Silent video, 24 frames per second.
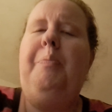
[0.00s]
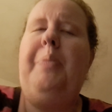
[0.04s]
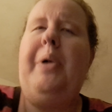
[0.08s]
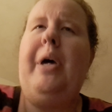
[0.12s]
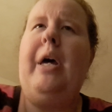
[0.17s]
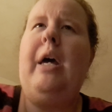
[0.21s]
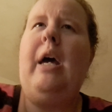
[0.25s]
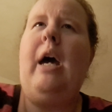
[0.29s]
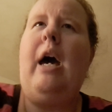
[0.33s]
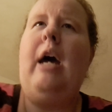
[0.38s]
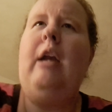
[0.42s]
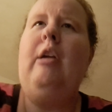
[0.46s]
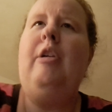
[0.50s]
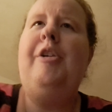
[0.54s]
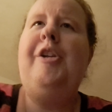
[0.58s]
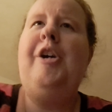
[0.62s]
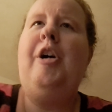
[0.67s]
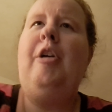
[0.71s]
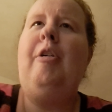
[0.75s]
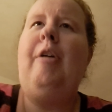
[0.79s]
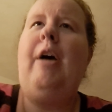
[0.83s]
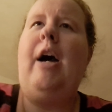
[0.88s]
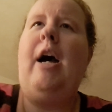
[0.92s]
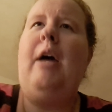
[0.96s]
but I don't
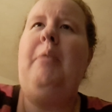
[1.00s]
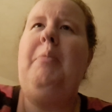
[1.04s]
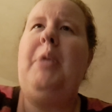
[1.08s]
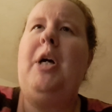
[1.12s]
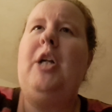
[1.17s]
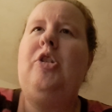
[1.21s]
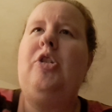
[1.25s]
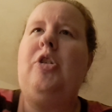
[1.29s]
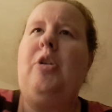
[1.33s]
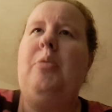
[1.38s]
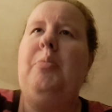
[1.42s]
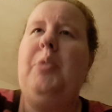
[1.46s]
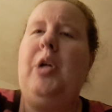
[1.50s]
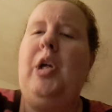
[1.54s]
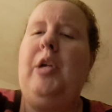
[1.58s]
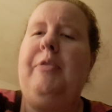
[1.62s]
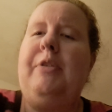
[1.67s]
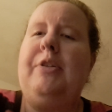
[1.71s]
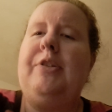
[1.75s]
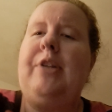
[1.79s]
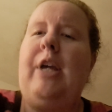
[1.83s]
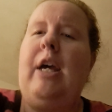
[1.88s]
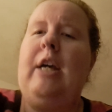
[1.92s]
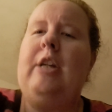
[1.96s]
know how much her
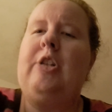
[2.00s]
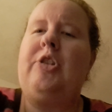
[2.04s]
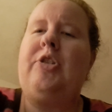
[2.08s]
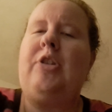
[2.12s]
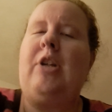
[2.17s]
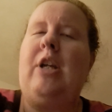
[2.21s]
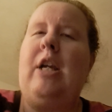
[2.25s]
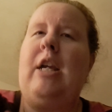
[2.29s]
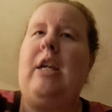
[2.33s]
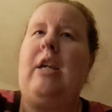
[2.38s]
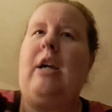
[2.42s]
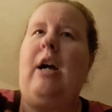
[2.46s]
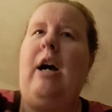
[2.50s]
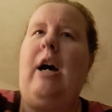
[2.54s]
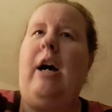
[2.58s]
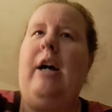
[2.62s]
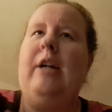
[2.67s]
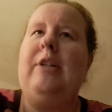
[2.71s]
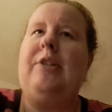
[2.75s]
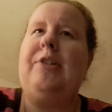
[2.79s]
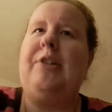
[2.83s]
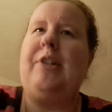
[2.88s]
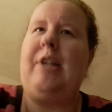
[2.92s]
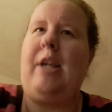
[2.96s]
movies actually
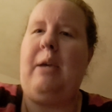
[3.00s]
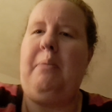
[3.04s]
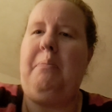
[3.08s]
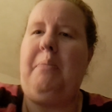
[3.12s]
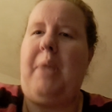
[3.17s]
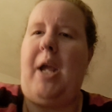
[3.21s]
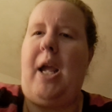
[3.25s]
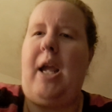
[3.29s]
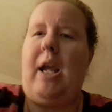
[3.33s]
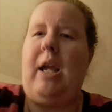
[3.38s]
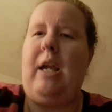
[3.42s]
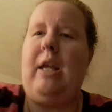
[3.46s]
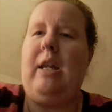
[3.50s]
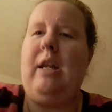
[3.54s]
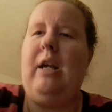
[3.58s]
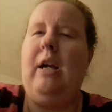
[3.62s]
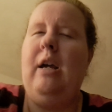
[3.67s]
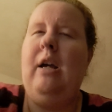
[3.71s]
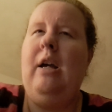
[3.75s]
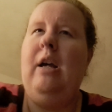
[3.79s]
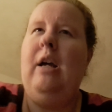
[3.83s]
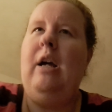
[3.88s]
cost to get made.